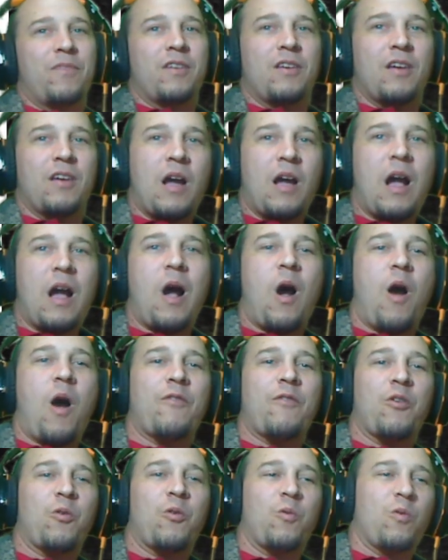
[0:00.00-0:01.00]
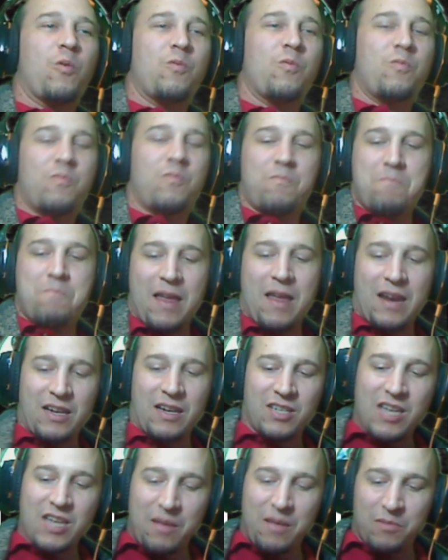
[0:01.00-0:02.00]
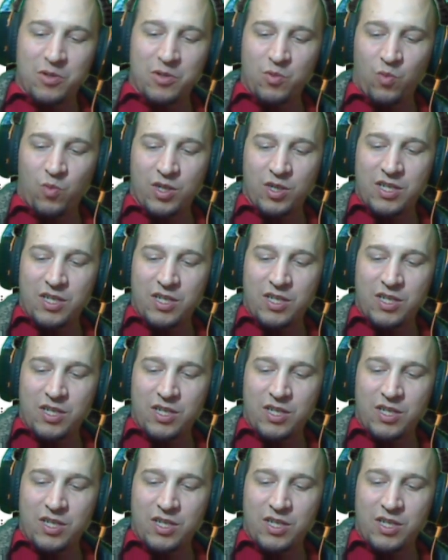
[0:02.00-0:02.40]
however many teams were